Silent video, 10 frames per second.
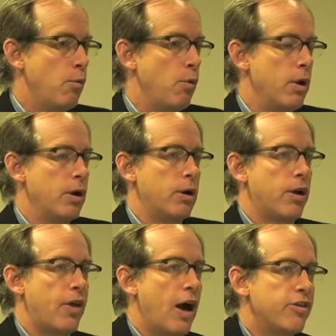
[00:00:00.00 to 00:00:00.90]
in
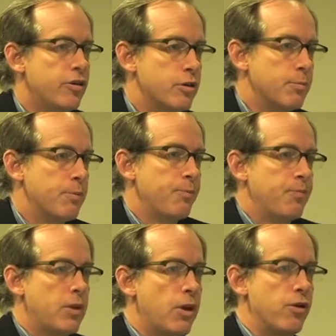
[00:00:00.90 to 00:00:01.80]
Catholicism,
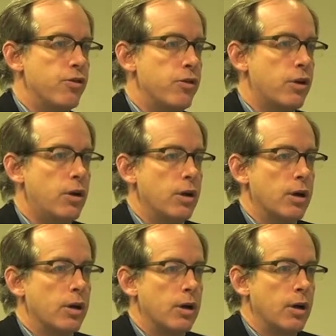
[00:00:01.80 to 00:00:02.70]
there's the,
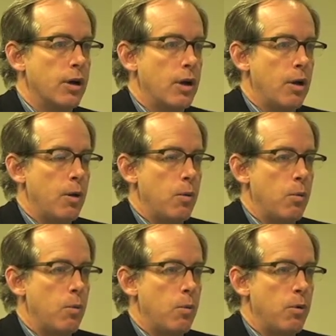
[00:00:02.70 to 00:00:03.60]
uh,
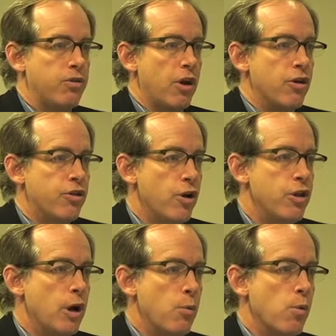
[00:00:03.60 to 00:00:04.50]
it's understood
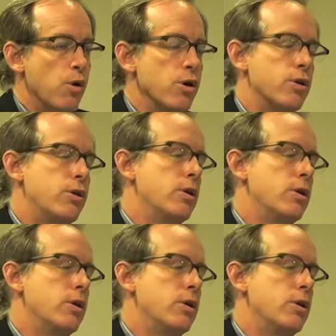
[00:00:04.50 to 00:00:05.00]
that we're,